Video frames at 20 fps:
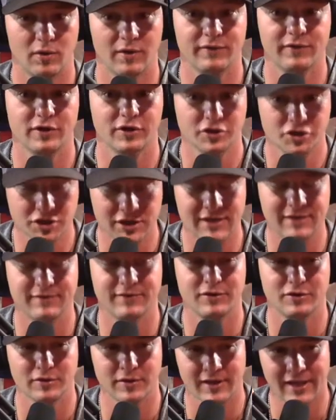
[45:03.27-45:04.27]
if you're a chief
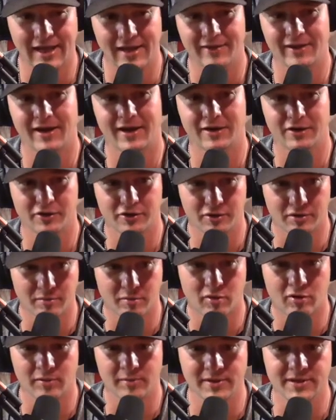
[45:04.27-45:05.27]
and you allow that of your
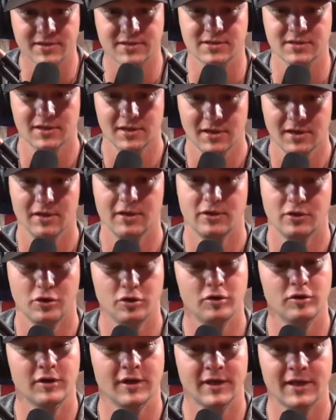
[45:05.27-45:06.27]
departments,
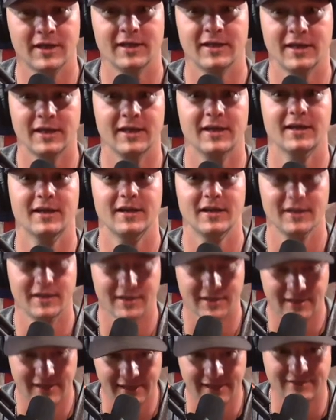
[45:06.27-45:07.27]
you can get
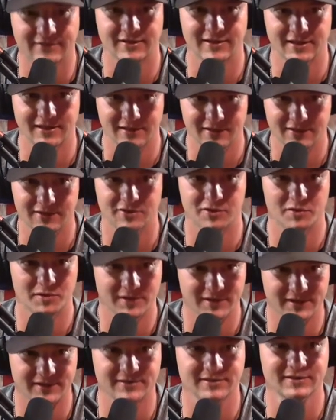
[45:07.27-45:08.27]
lazy doing
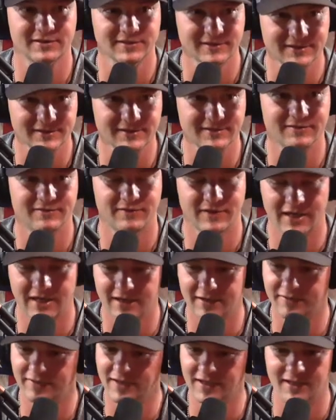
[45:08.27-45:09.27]
this. Very,
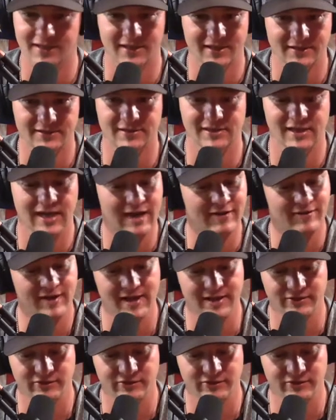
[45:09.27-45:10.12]
very lazy. I've had